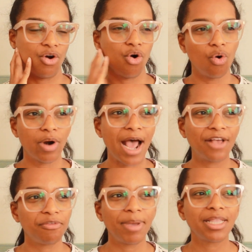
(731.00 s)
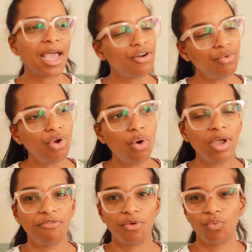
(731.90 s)
horror aspect. I don't know
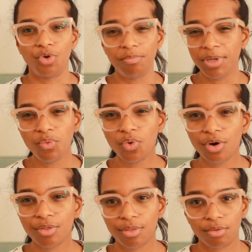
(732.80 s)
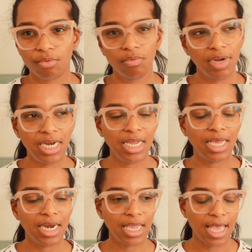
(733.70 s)
if it would be worth reading
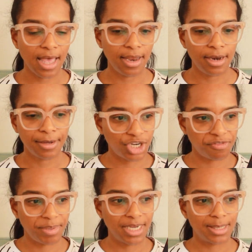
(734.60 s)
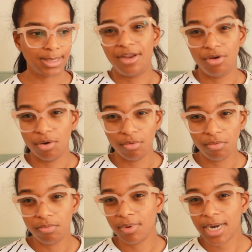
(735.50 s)
it again just because I
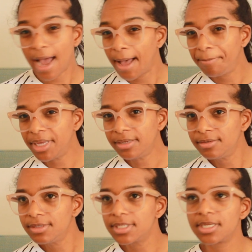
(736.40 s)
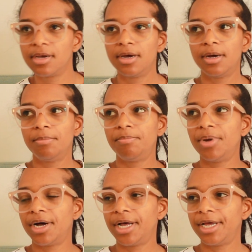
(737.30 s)
know what happens,
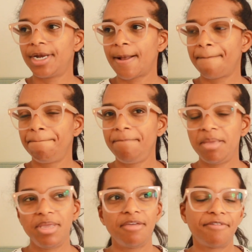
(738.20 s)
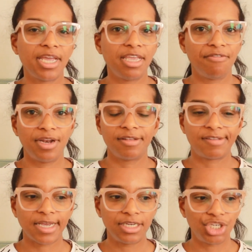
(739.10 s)
but maybe if I give it a
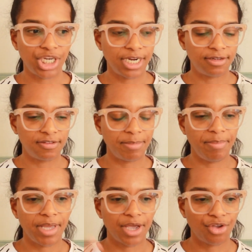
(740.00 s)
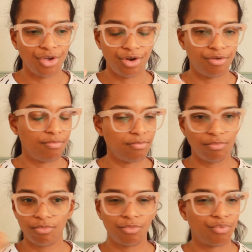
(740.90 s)
second chance, maybe I could
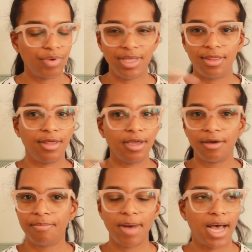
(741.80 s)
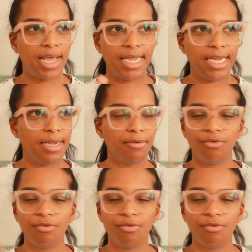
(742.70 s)
rethink my